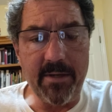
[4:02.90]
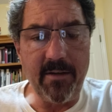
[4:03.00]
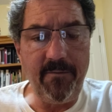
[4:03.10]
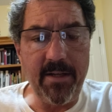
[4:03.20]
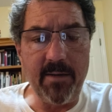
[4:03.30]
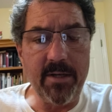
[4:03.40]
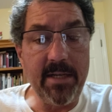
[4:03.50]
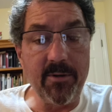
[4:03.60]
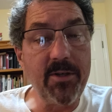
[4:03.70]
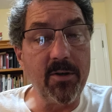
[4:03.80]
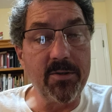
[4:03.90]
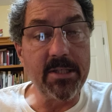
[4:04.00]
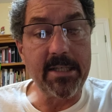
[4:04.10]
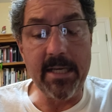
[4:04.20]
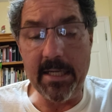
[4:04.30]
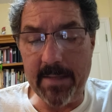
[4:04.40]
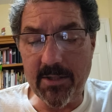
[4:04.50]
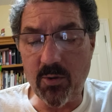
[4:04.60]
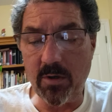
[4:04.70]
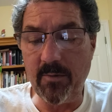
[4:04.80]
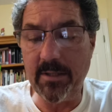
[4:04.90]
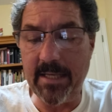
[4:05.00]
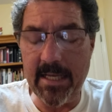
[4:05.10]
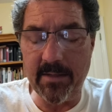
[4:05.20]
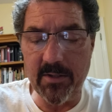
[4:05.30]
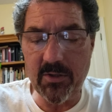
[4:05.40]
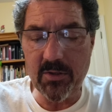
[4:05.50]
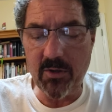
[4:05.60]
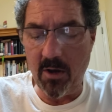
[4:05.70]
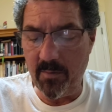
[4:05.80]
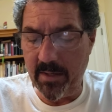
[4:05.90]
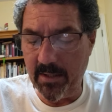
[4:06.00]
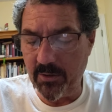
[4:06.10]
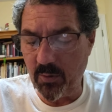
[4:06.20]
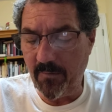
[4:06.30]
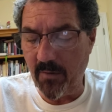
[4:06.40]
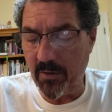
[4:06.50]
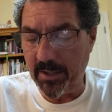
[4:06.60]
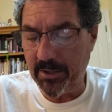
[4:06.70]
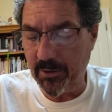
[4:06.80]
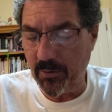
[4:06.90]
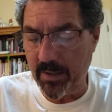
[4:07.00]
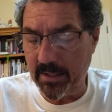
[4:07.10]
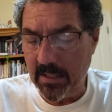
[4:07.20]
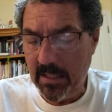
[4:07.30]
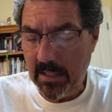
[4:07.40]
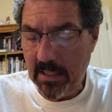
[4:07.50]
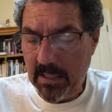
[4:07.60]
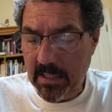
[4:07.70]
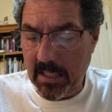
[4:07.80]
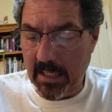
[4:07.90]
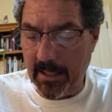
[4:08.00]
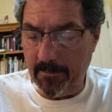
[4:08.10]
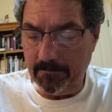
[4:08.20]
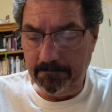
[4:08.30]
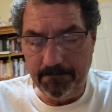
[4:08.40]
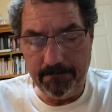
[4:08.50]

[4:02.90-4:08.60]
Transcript: be defeated when he returns again. And that's sort of what the end of this psalm is referring to that um,